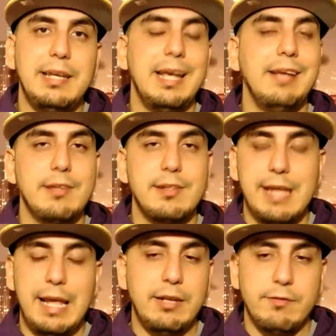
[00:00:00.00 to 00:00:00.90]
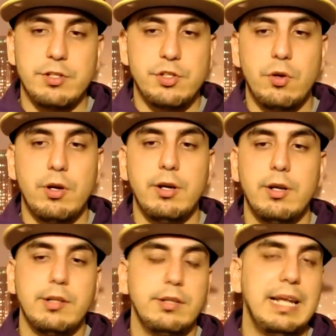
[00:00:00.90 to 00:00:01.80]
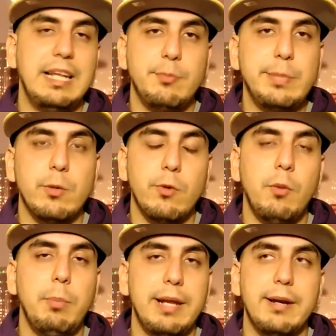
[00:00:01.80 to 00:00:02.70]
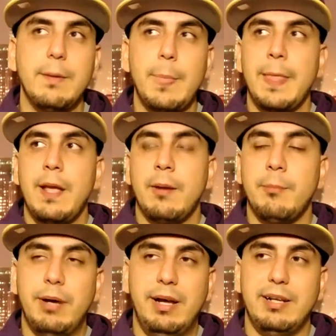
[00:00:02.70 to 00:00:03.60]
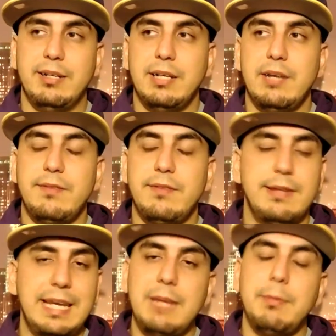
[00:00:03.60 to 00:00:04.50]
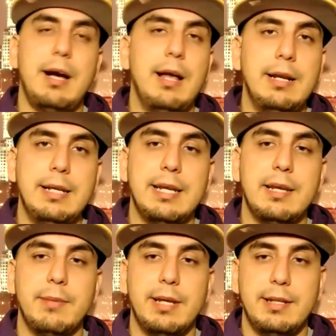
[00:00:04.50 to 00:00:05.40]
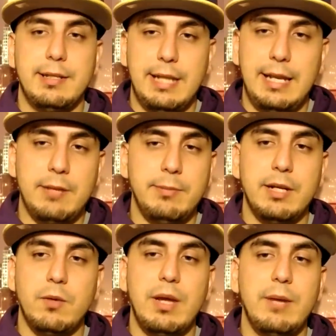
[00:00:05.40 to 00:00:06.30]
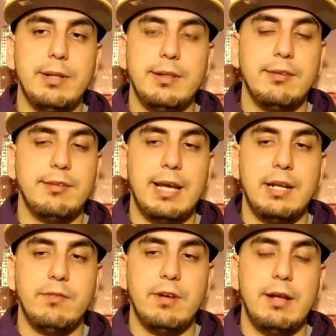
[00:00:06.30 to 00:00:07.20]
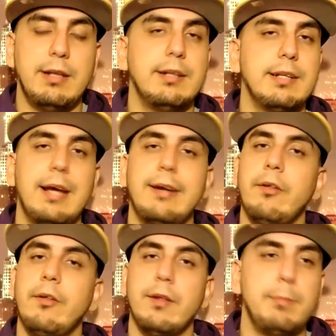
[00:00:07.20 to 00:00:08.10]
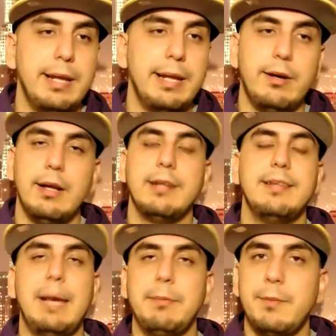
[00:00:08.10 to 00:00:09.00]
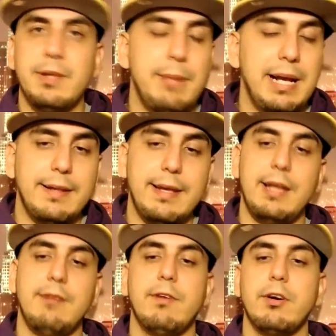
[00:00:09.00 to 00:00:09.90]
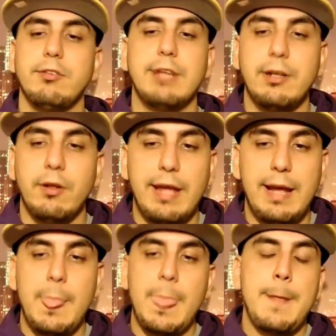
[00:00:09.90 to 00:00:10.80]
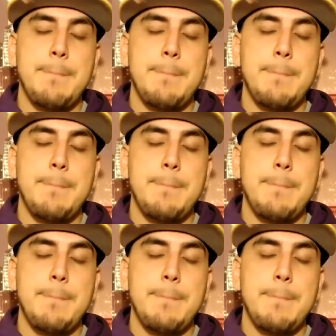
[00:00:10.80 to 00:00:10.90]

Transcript: He has the talent for sure to at least be a role player. But if they keep coddling him and they let him get away with this kind of conduct, now I know the other player tapped him in the back of the head first. I know that.